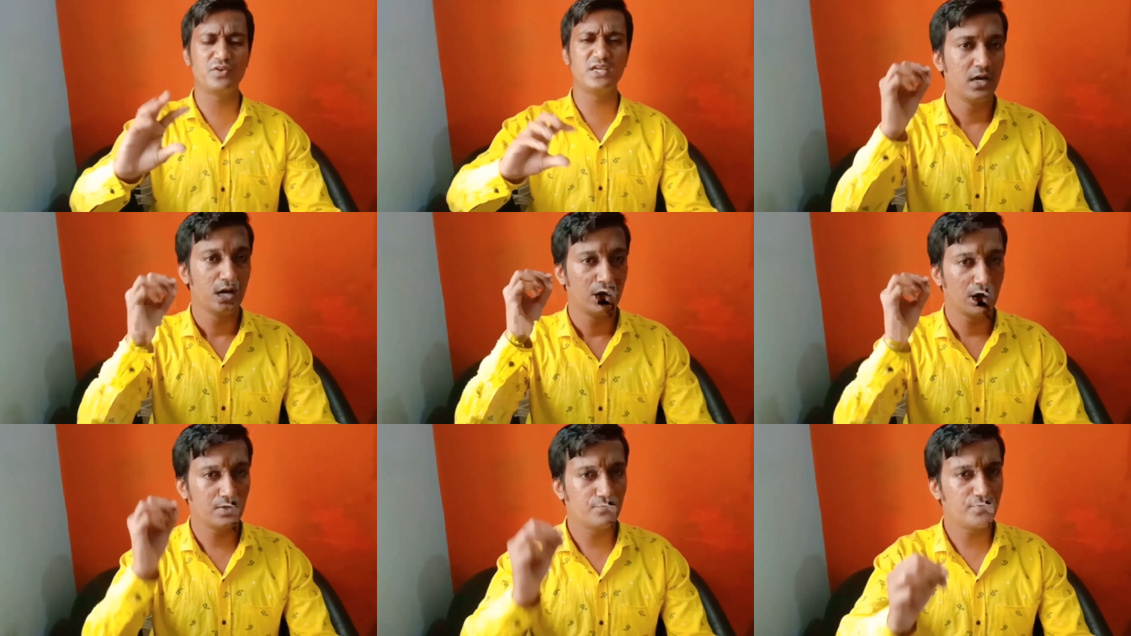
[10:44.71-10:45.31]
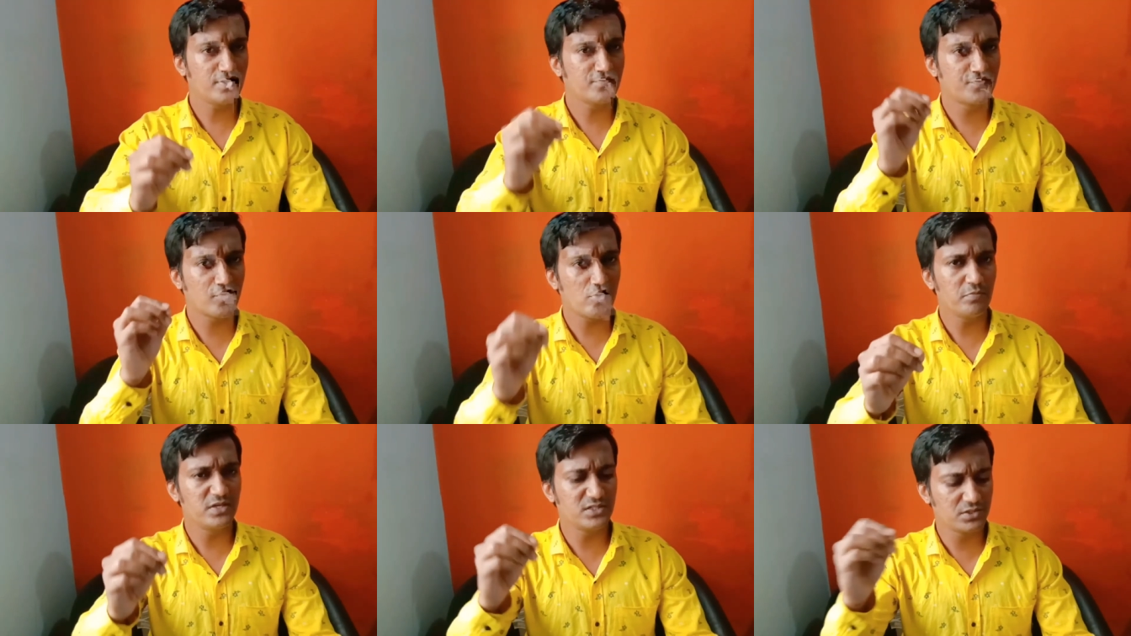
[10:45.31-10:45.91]
He awoke
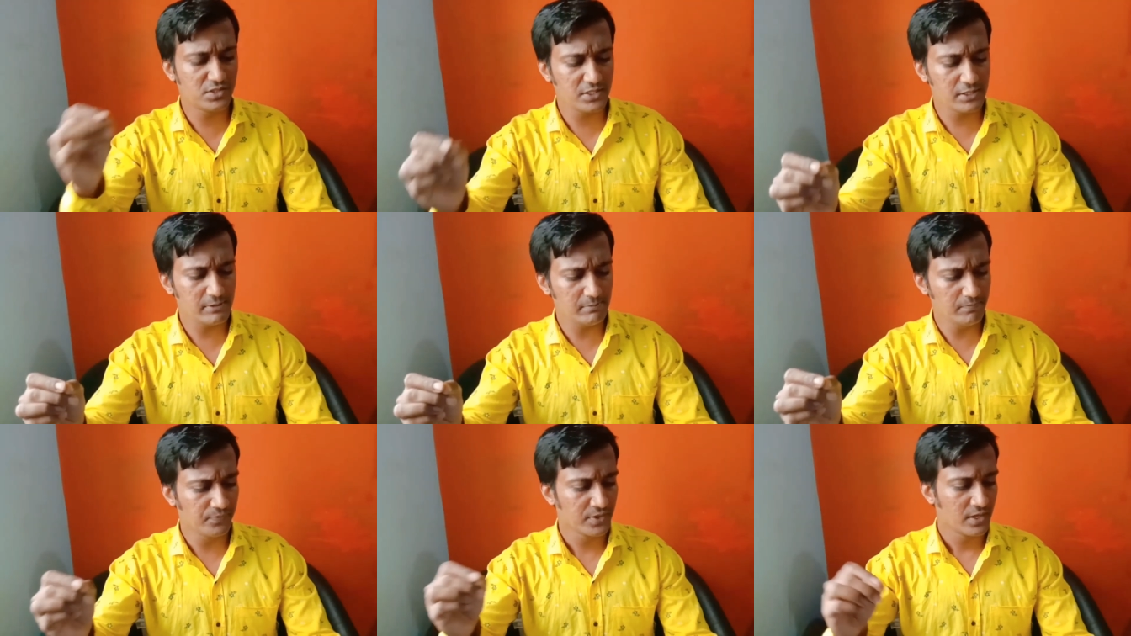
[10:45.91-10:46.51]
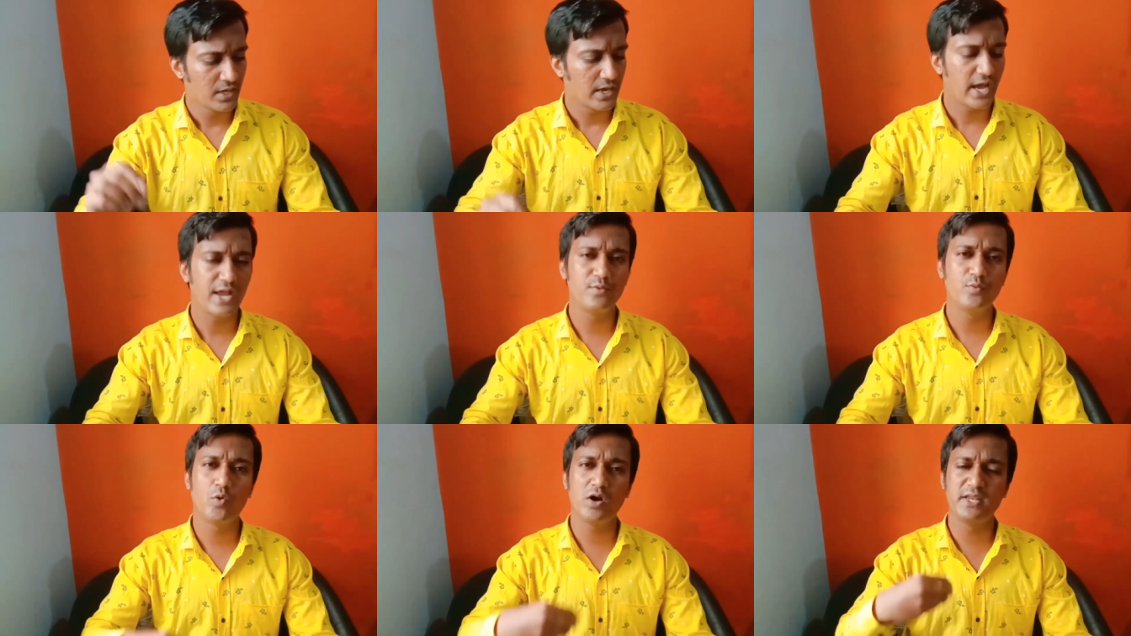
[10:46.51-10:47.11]
from his dream
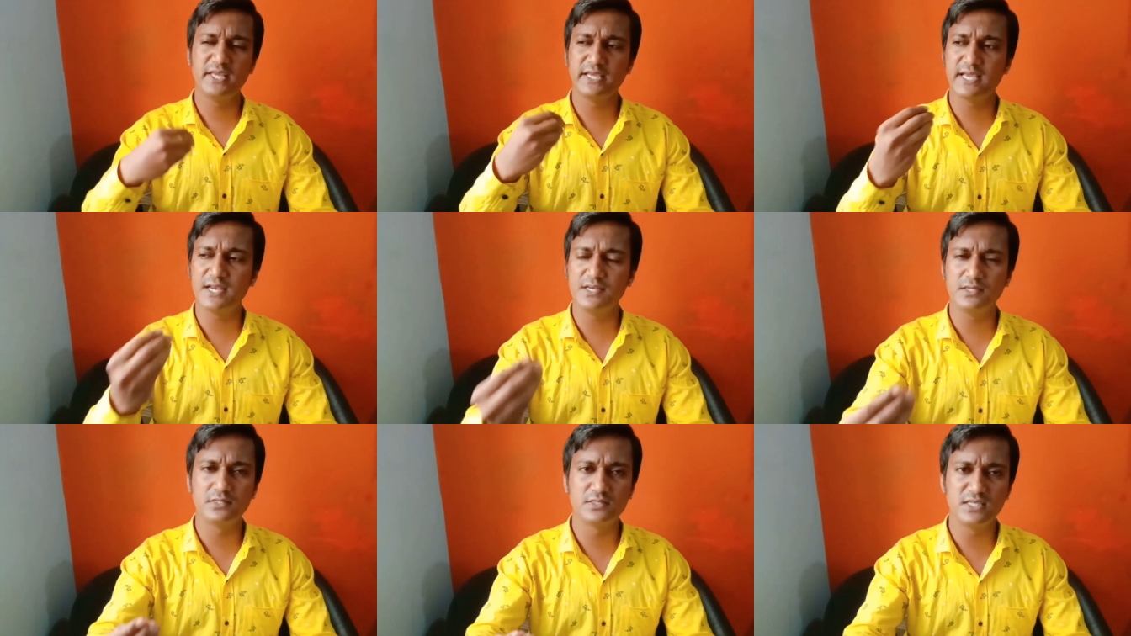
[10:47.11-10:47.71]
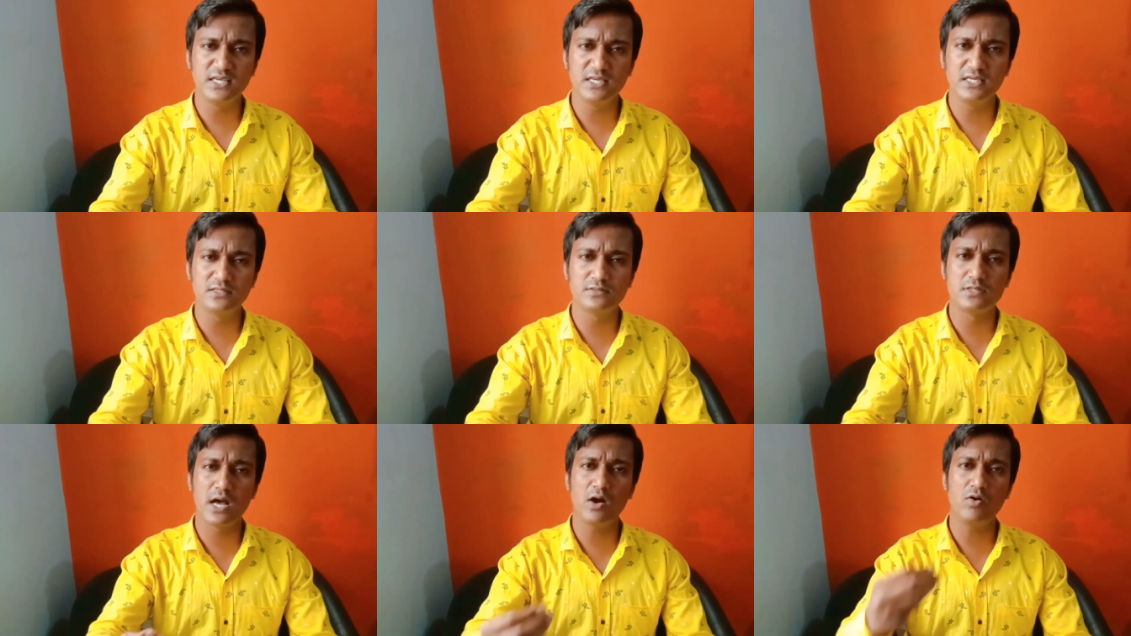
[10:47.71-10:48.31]
and what he can see
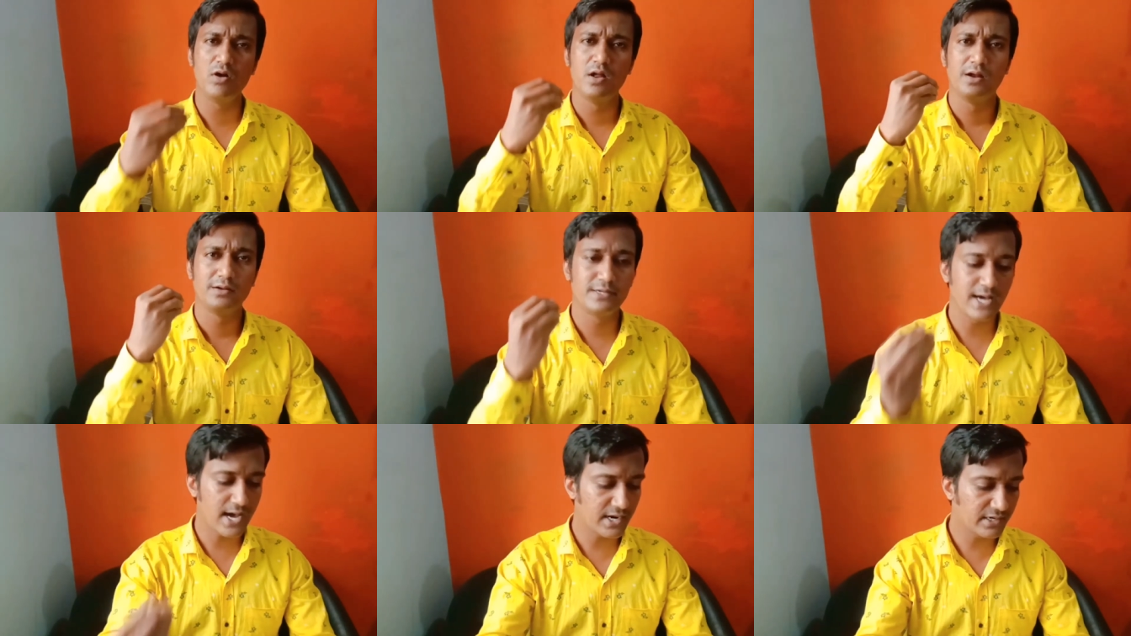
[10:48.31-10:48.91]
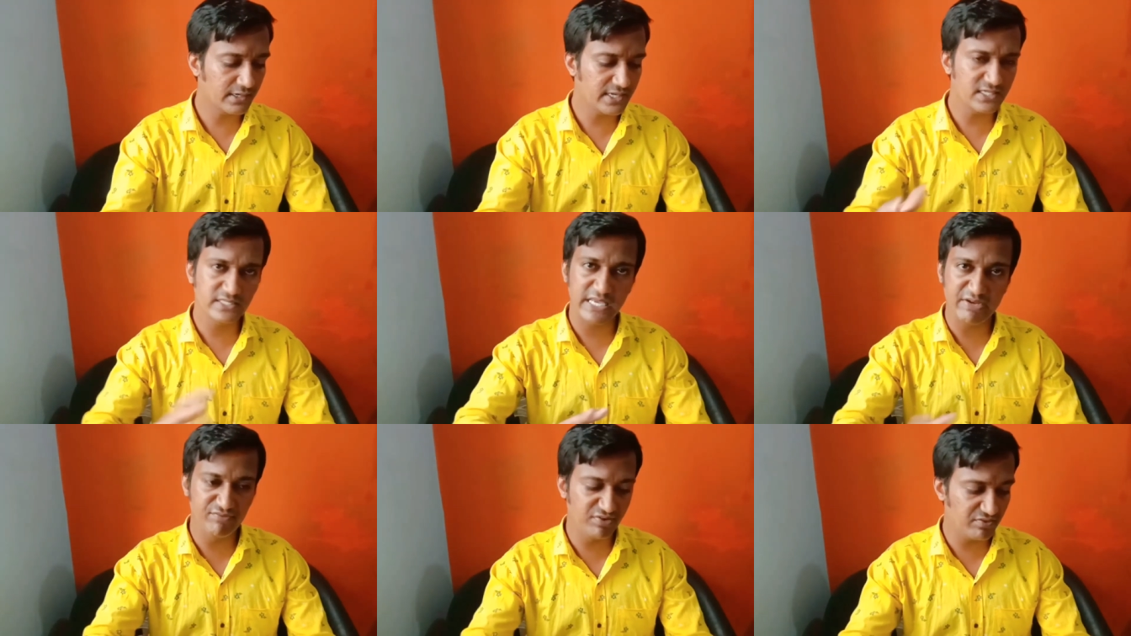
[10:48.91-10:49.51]
is now
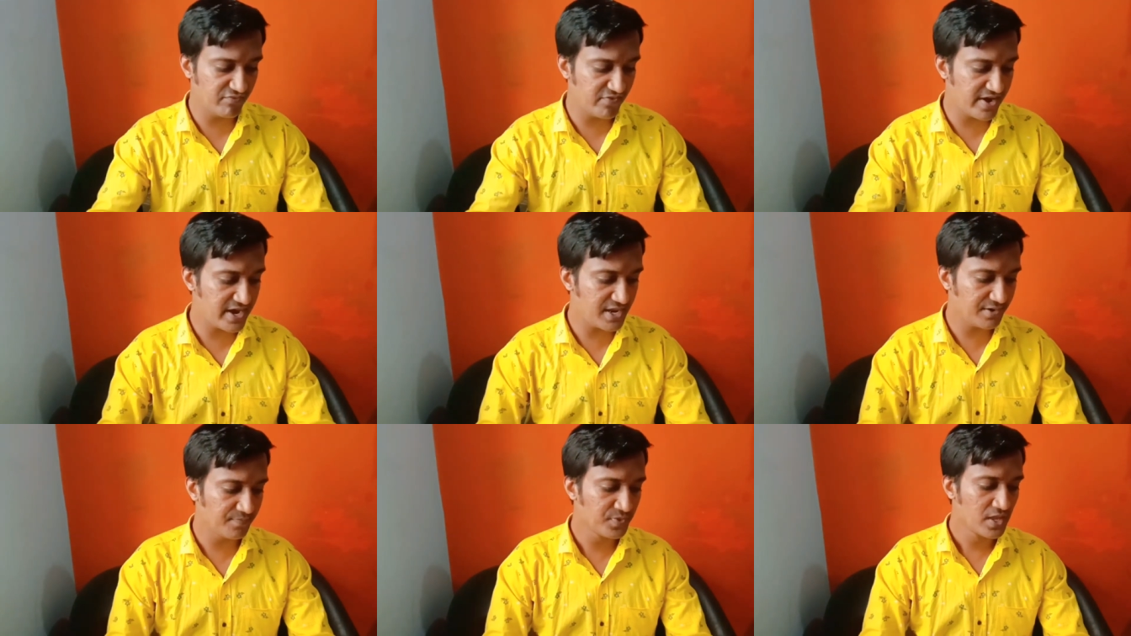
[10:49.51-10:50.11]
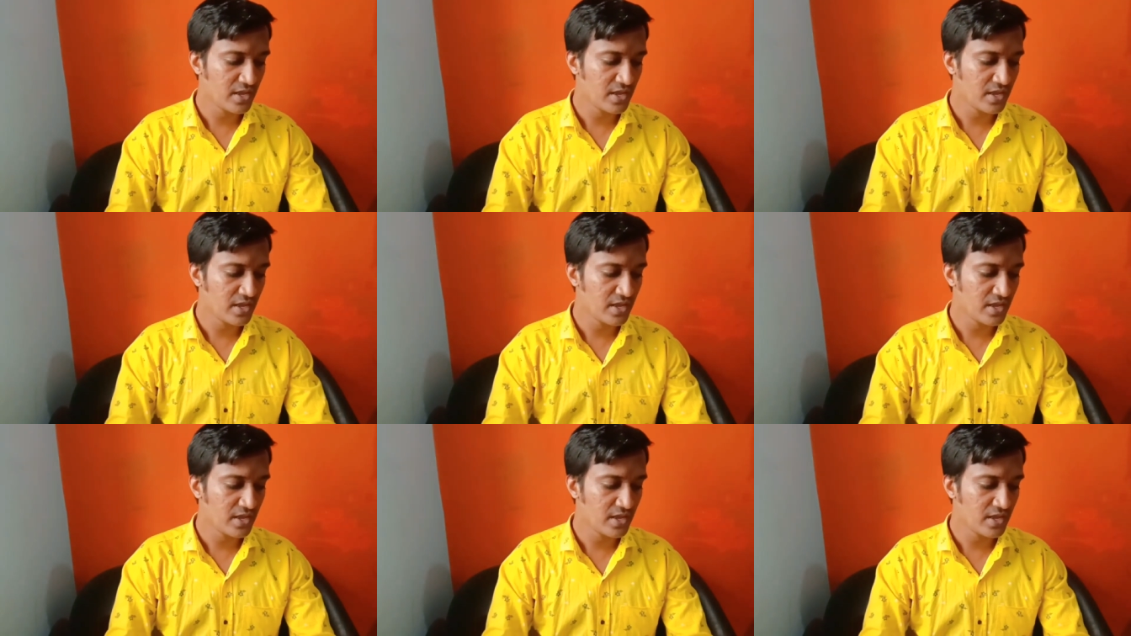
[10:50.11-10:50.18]
darkness everywhere